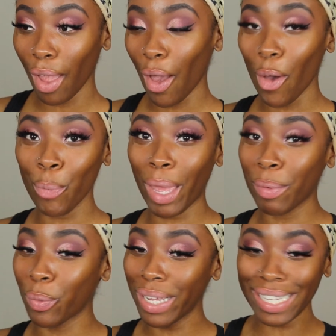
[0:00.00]
Oh baby,
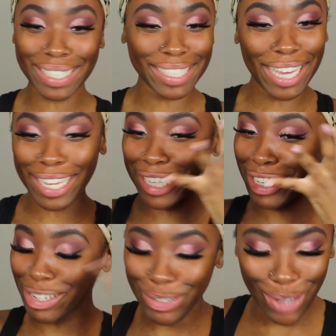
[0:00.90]
we is
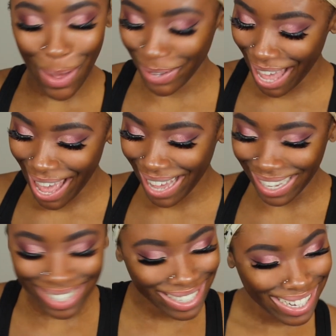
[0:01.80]
cute,
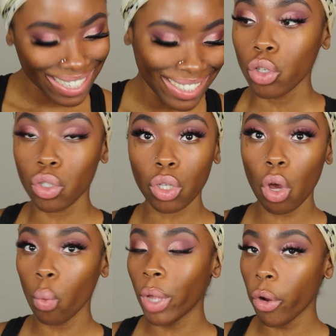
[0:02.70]
okay?
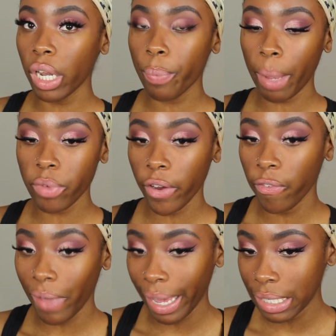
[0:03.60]
So we already prepped our
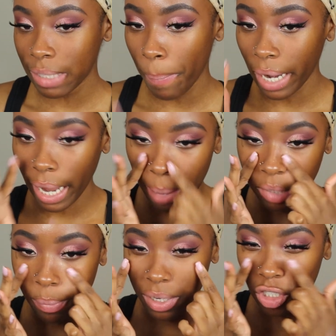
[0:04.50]
face, but I am
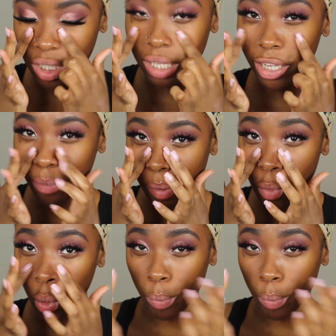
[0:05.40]
gonna put just a little bit more